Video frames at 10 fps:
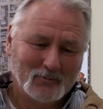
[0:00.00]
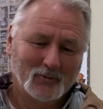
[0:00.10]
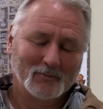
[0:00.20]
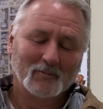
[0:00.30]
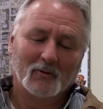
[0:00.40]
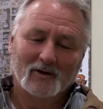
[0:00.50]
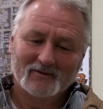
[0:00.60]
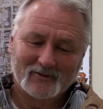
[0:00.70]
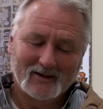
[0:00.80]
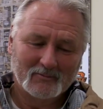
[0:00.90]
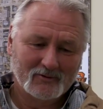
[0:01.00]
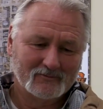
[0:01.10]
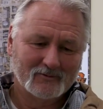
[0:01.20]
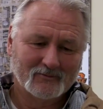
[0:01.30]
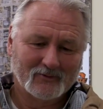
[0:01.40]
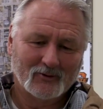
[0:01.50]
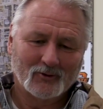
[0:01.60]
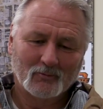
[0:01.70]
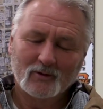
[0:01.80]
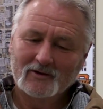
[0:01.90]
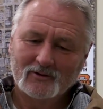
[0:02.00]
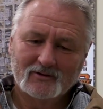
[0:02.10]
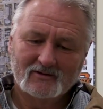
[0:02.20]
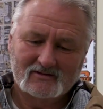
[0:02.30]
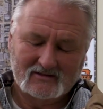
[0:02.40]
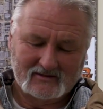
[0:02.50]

When my wife and I moved to the farm, we couldn't.